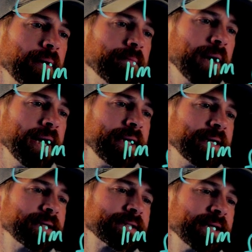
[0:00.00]

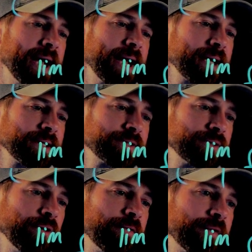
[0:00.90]
minus x
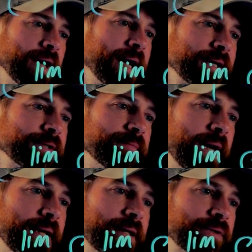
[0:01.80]
over x
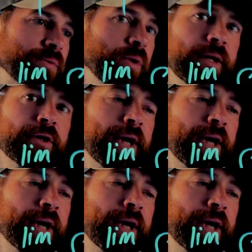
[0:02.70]
minus 1,